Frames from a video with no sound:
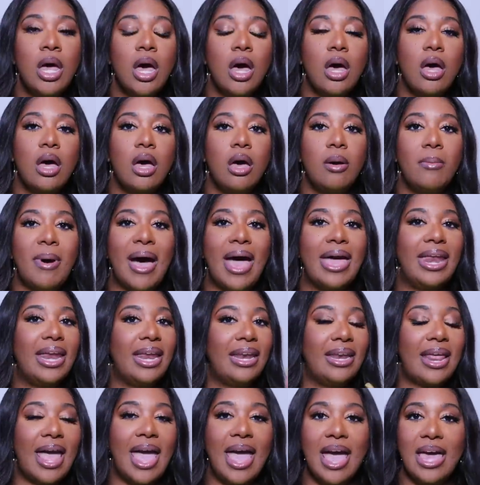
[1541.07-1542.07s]
Um, I
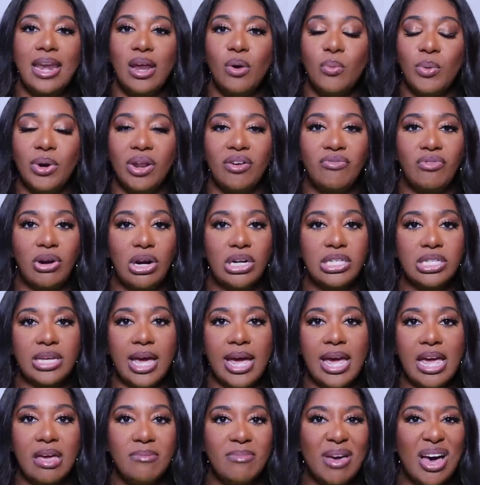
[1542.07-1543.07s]
had had it when it first
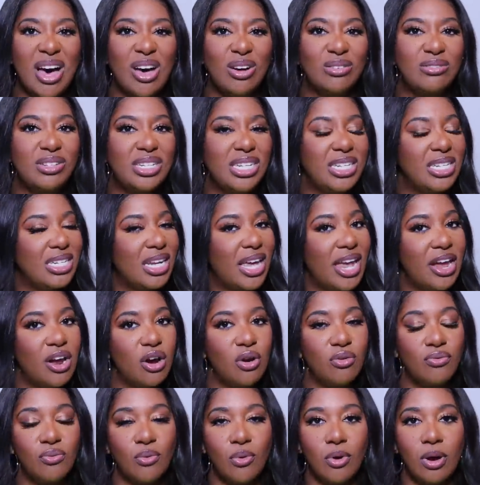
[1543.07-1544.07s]
came out, didn't
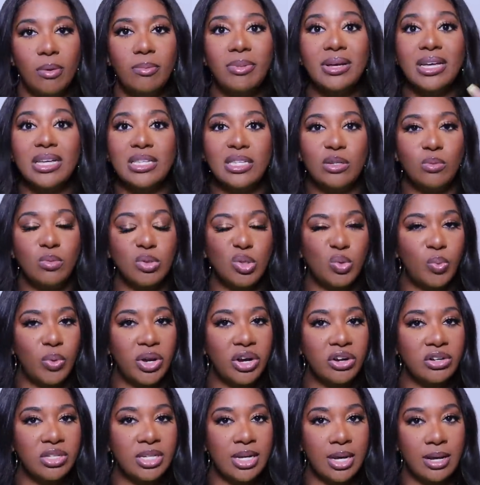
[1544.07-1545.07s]
care for it because it was
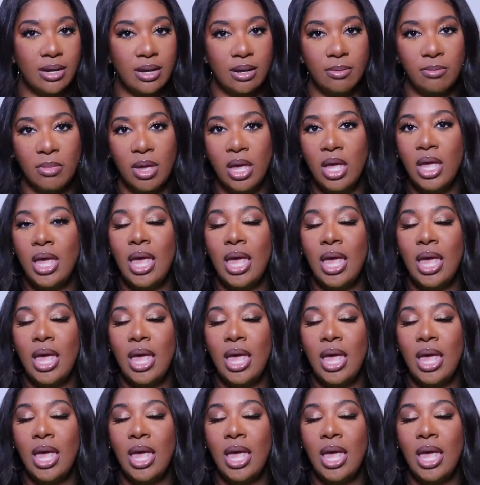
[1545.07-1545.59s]
wintertime.